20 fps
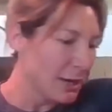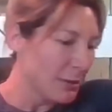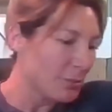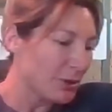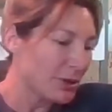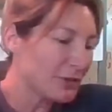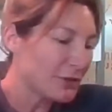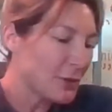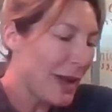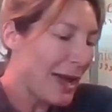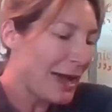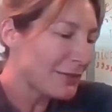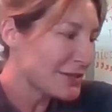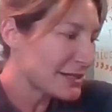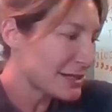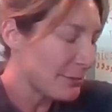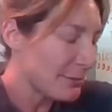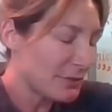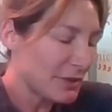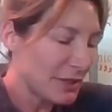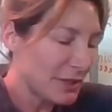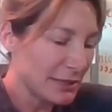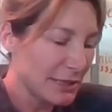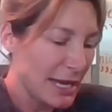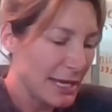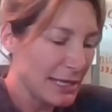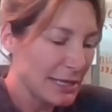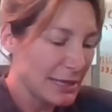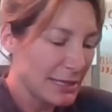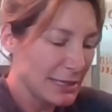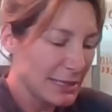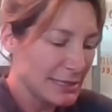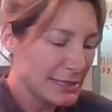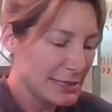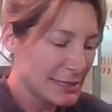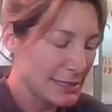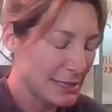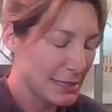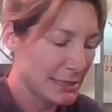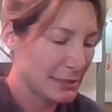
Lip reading: But if you have something like this,